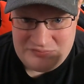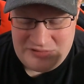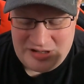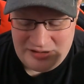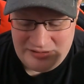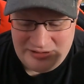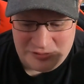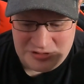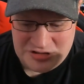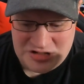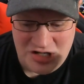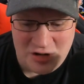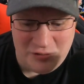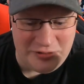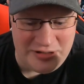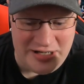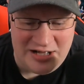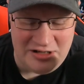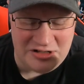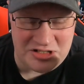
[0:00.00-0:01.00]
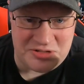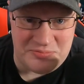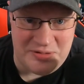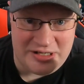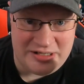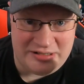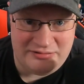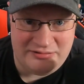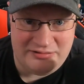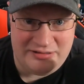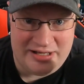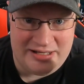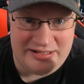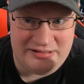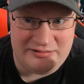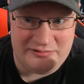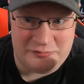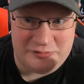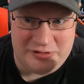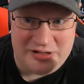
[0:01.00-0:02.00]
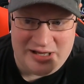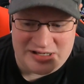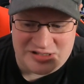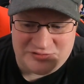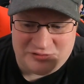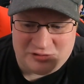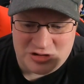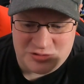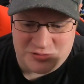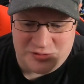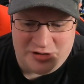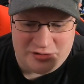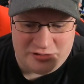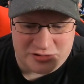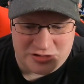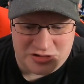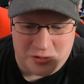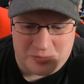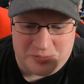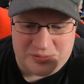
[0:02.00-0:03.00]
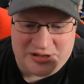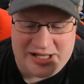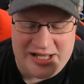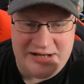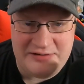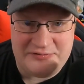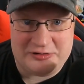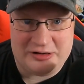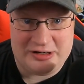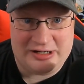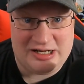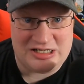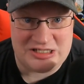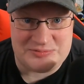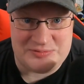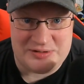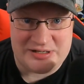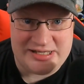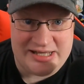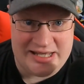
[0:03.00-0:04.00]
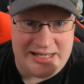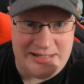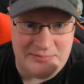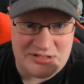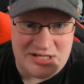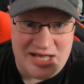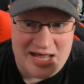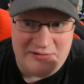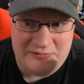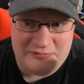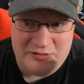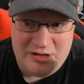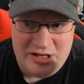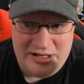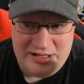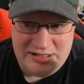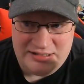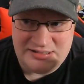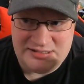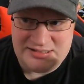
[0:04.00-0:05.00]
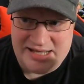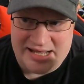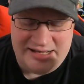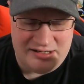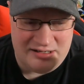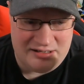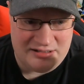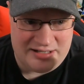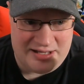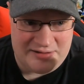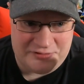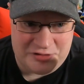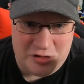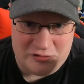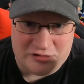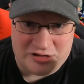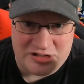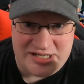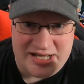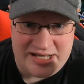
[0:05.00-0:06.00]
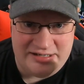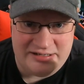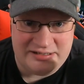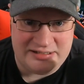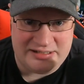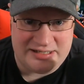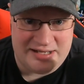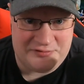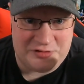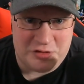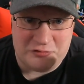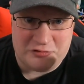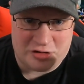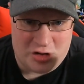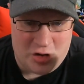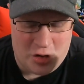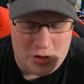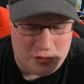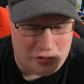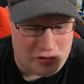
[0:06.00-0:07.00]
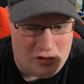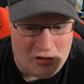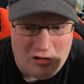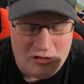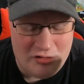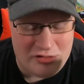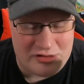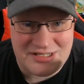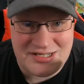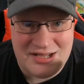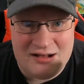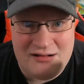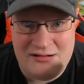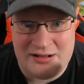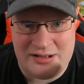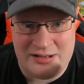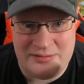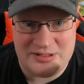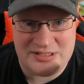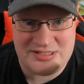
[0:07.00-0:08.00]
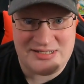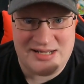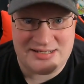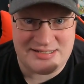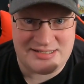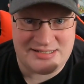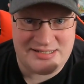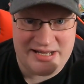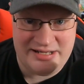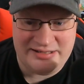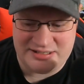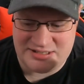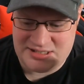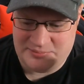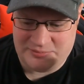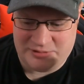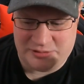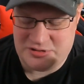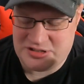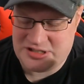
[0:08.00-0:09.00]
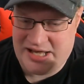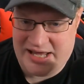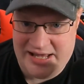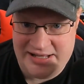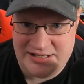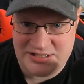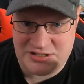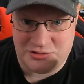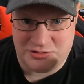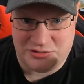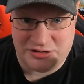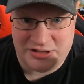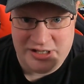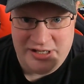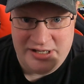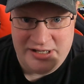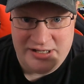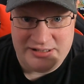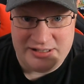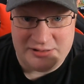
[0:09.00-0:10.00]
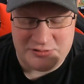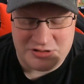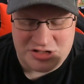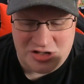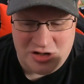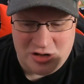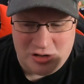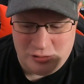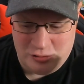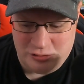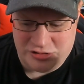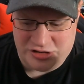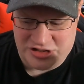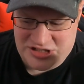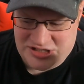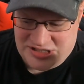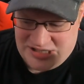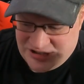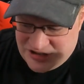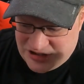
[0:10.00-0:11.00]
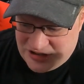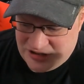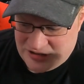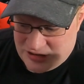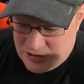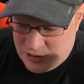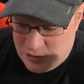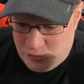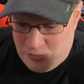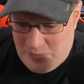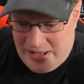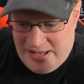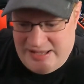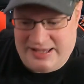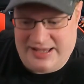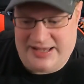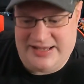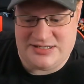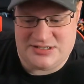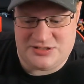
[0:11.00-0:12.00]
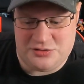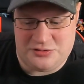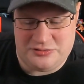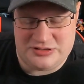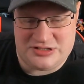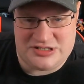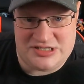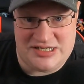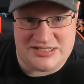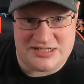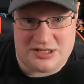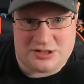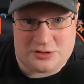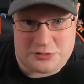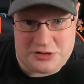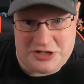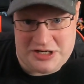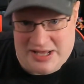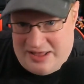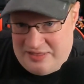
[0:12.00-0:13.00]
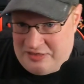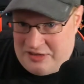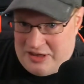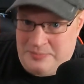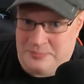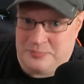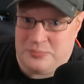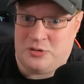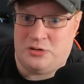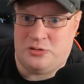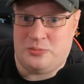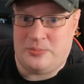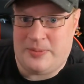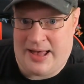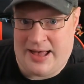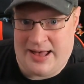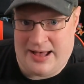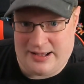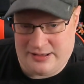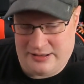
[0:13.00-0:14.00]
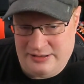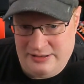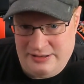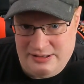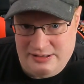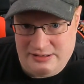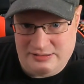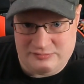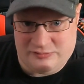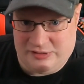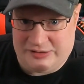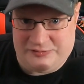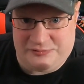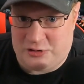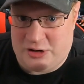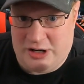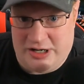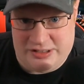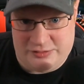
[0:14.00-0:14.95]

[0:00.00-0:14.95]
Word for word: There was no announcement, and we, as far as we know, there was no plan for an announcement. Games have data, leftover data, and leftover code all the time. It's not saying that something was canceled. There was no decision to make a Soul Season three and then pull back, like, for any